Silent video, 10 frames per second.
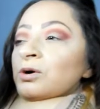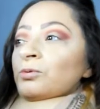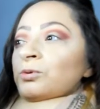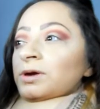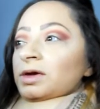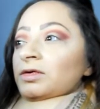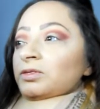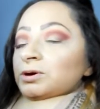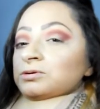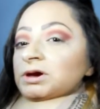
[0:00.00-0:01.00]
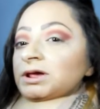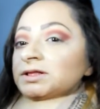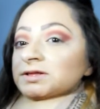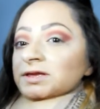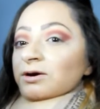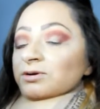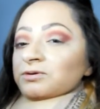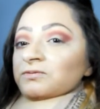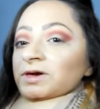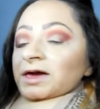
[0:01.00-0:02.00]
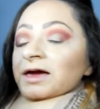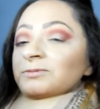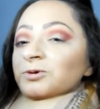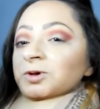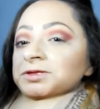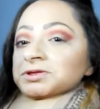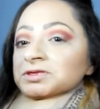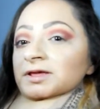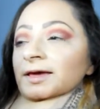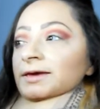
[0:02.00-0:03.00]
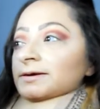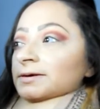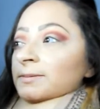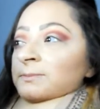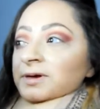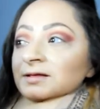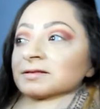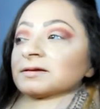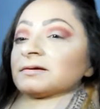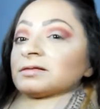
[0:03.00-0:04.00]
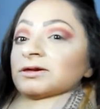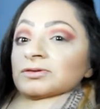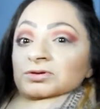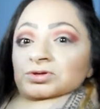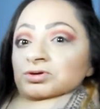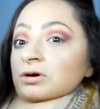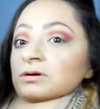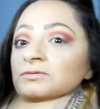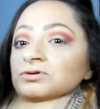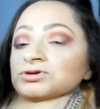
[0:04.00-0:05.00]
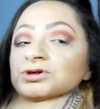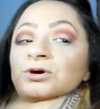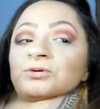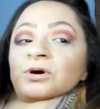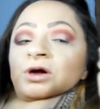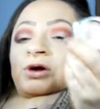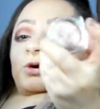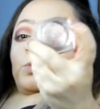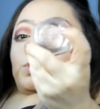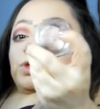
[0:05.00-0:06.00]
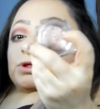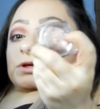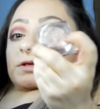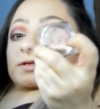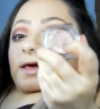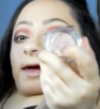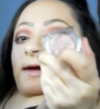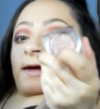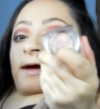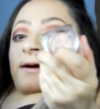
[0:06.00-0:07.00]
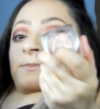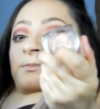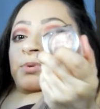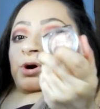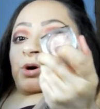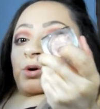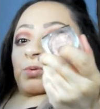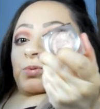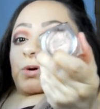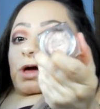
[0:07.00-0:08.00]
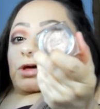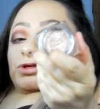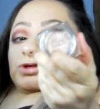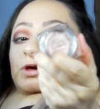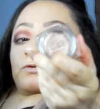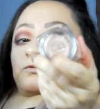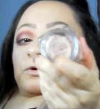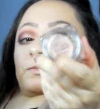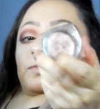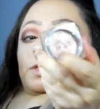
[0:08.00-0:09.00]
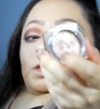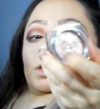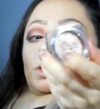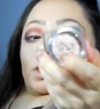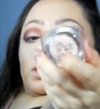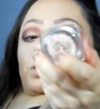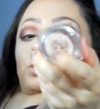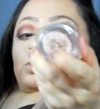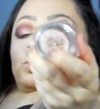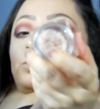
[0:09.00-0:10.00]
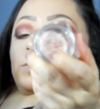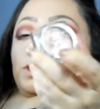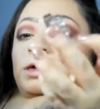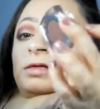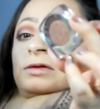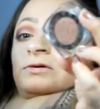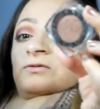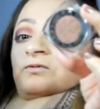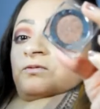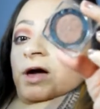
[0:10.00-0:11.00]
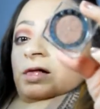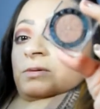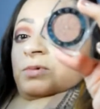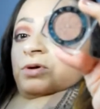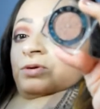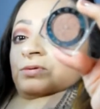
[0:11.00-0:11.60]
with the crease and outer V, I'm going to take basically the star of the show, which is Amber Rush from the L'Oreal Infallible.